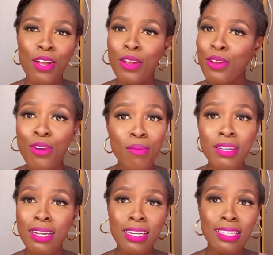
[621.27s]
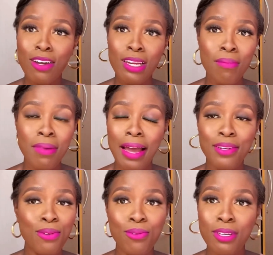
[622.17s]
don't immediately tell them I
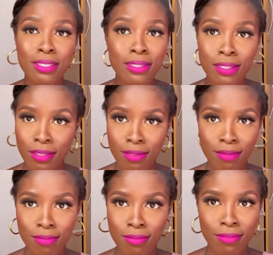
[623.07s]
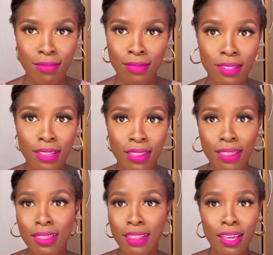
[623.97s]
don't know it.
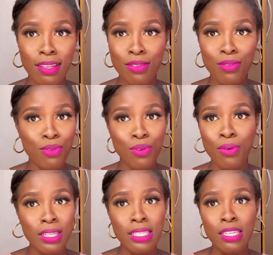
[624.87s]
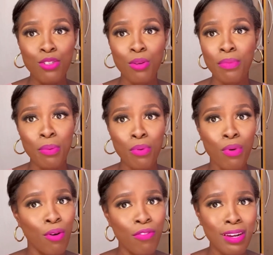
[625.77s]
They, it ticks some people
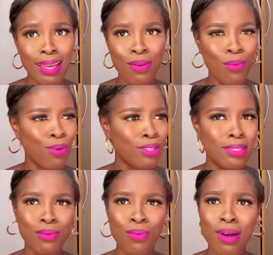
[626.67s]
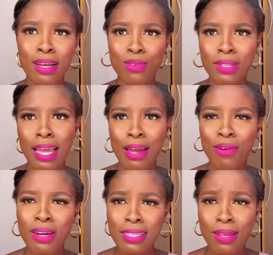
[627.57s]
off, like, what? Who are you? Like, I
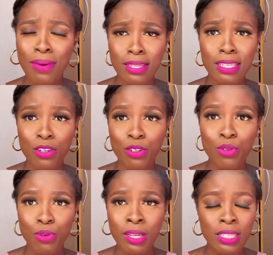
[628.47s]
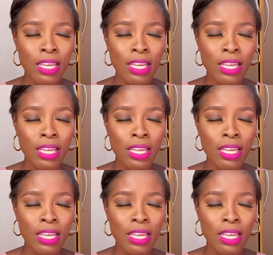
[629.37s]
don't understand. Why are you saying you don't know it?